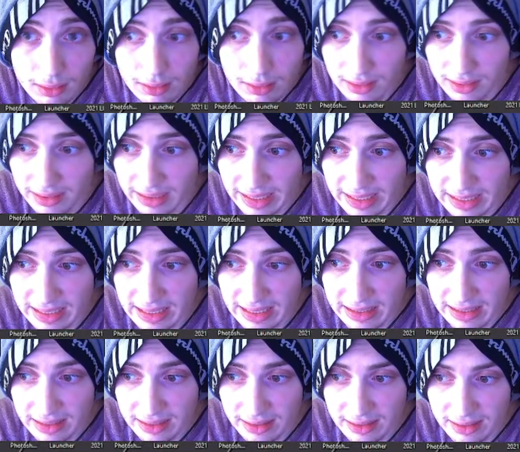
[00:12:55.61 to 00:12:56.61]
They
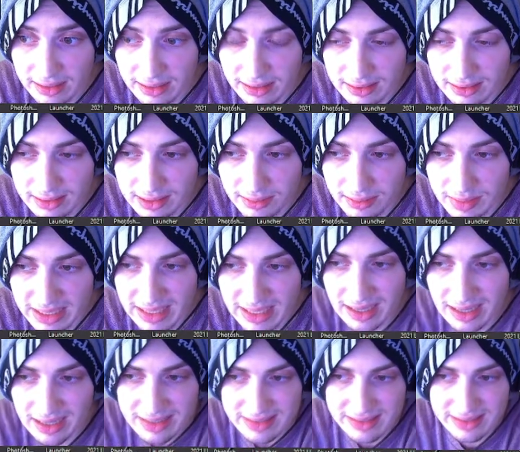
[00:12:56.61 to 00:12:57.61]
need to be
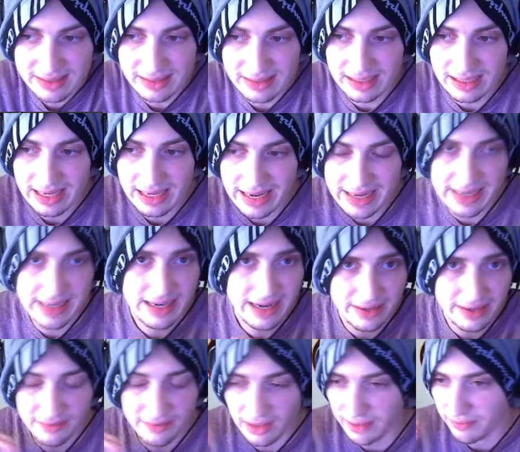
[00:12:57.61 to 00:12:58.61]
constantly in and out
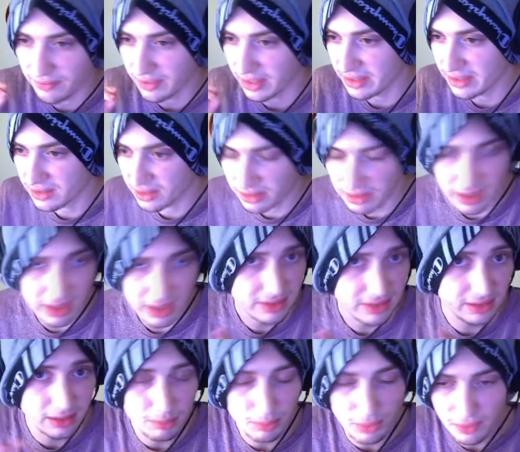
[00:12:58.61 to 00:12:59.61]
of gunfights. They're
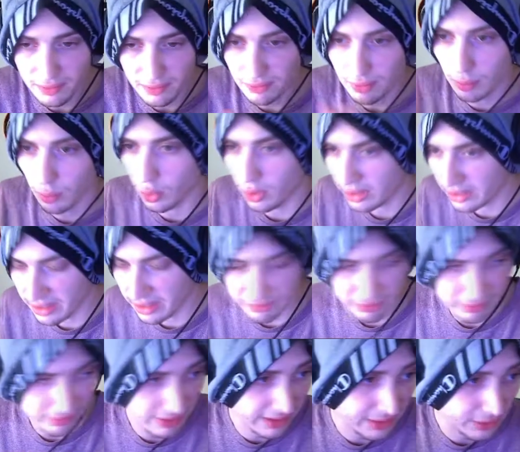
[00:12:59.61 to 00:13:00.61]
constantly moving from one
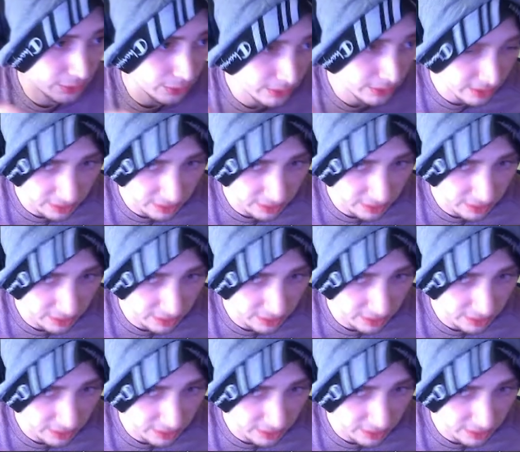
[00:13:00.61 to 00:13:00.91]
gunfight to another